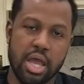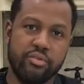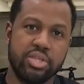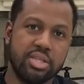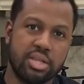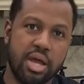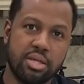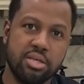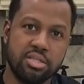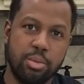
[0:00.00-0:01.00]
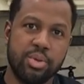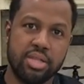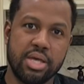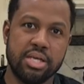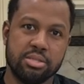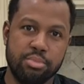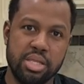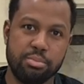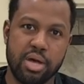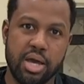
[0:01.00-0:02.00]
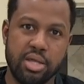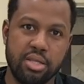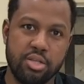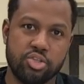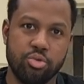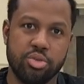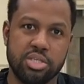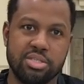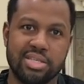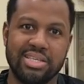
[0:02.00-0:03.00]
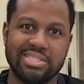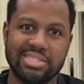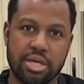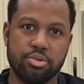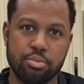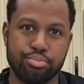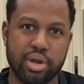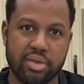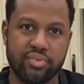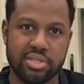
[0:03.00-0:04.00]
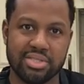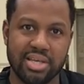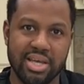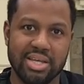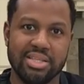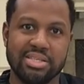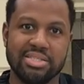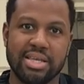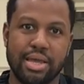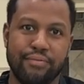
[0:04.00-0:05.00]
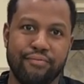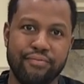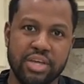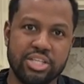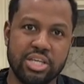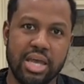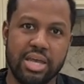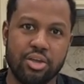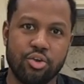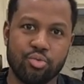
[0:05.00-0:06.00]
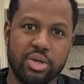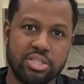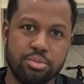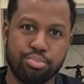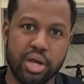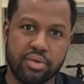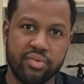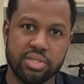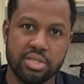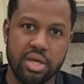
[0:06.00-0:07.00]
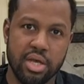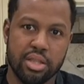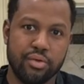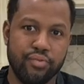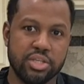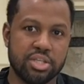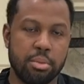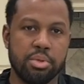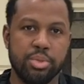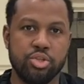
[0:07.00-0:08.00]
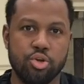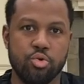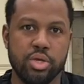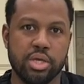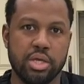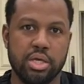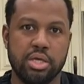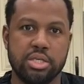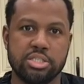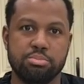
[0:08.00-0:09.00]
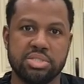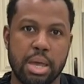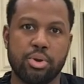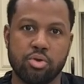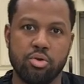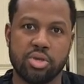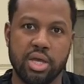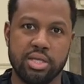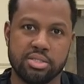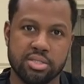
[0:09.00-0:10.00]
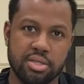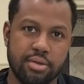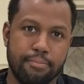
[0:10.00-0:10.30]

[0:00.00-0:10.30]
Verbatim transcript: Everything that I cook typically has a meaning behind it. So this is a Southern breakfast. This is a fish and grits breakfast. The fish that I'm going to be doing is some salmon croquettes.